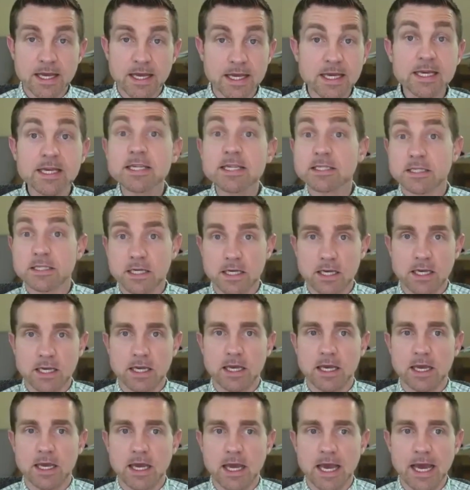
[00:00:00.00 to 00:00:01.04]
is
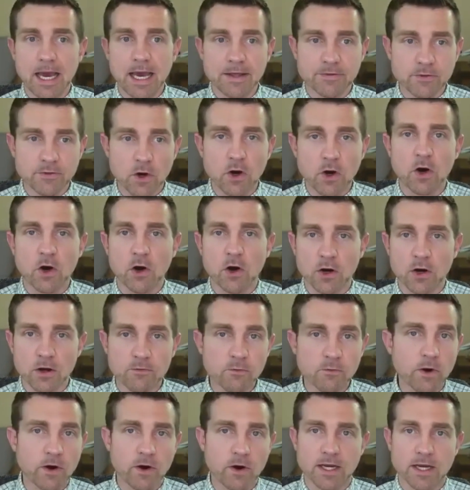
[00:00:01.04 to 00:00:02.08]
at the heart
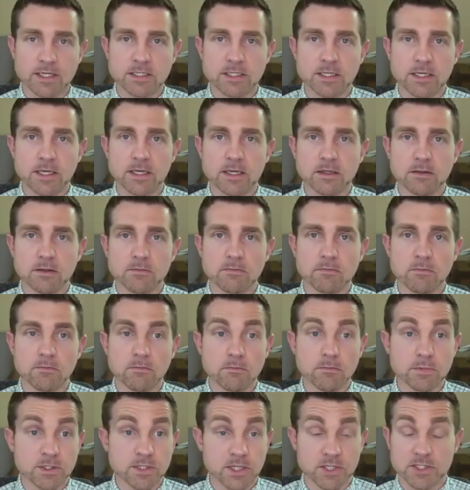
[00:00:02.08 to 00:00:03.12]
of where I see
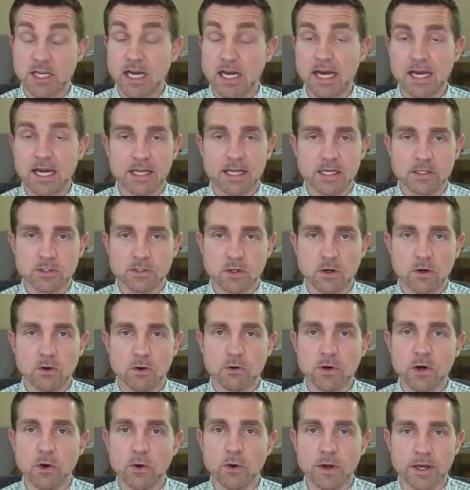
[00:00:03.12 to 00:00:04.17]
society as a
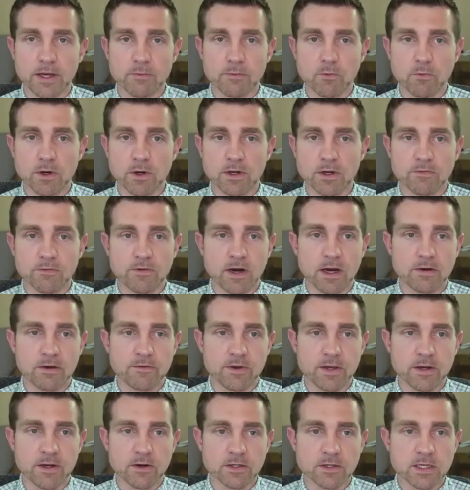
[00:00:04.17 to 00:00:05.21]
whole going in one to
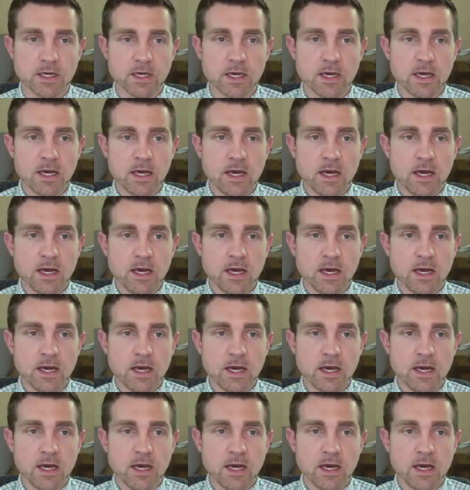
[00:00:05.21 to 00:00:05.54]
five years.